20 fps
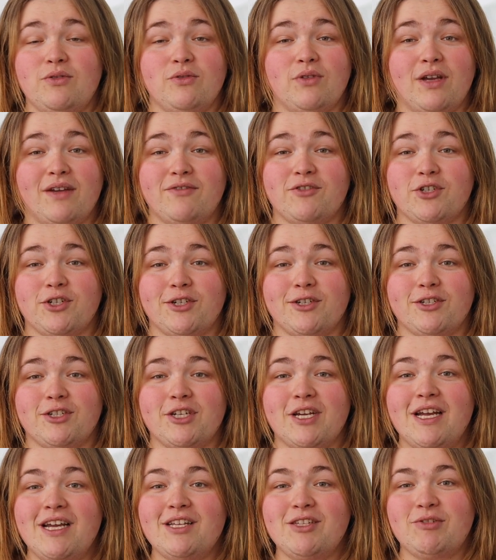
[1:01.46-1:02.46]
New Life Church
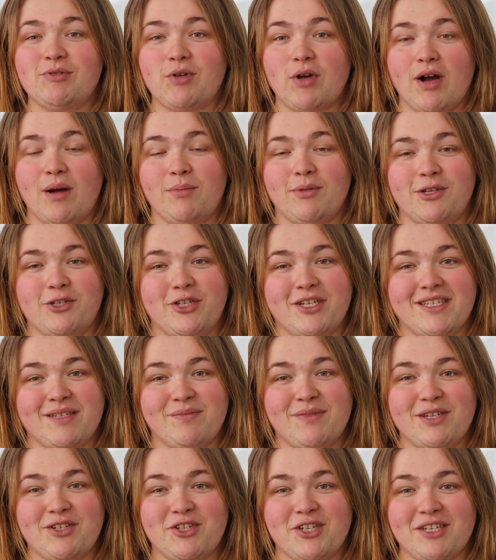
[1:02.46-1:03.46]
to accomplish his
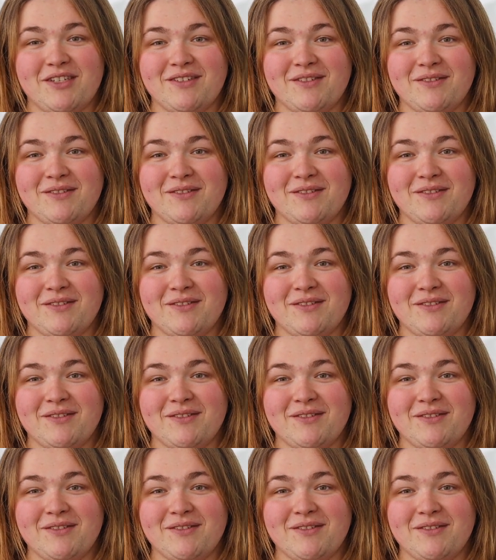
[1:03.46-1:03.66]
mission.